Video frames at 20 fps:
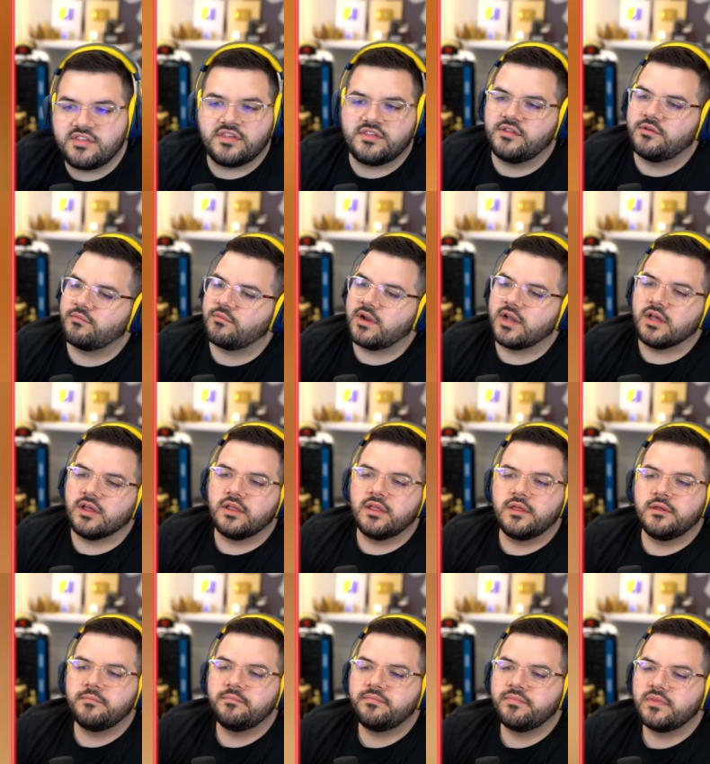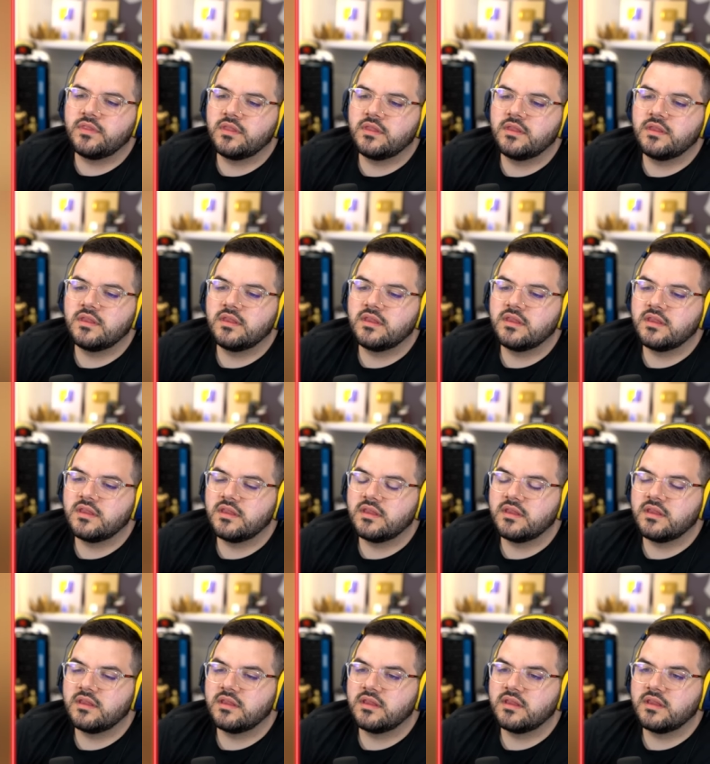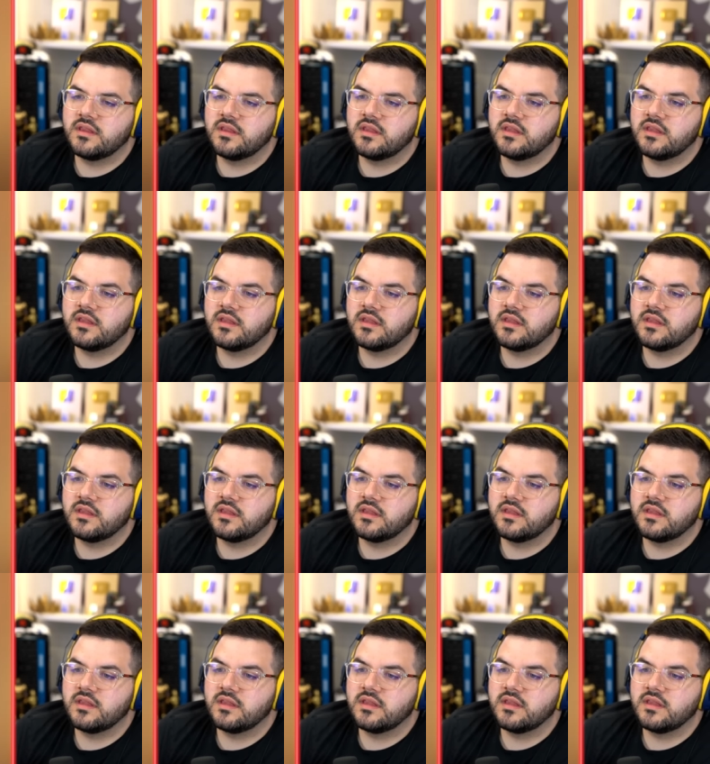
isn't real. Life, live, love,